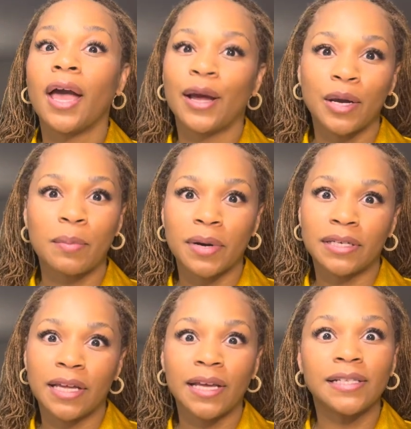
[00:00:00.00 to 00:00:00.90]
and on
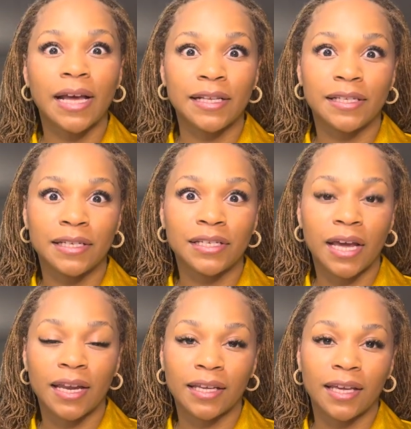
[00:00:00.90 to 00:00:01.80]
Mondays, I teach
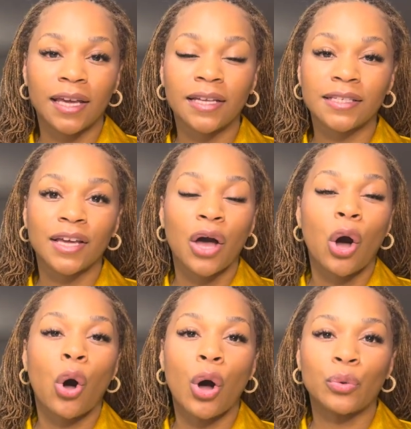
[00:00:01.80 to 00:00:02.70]
etiquette.
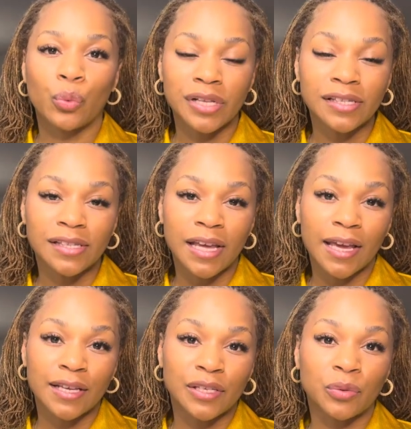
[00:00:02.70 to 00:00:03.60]
On
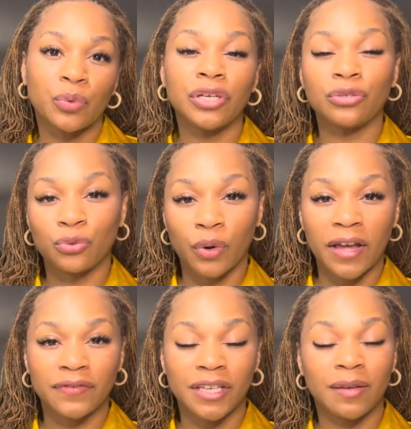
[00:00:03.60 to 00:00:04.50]
Wednesdays, we do
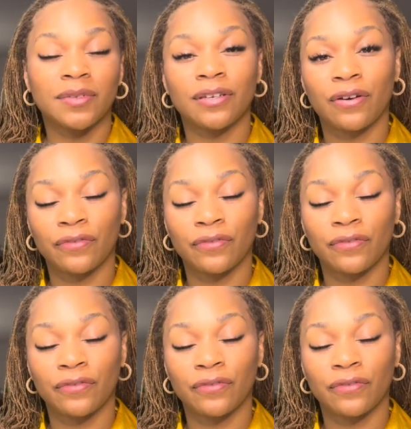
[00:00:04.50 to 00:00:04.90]
wife tips, and on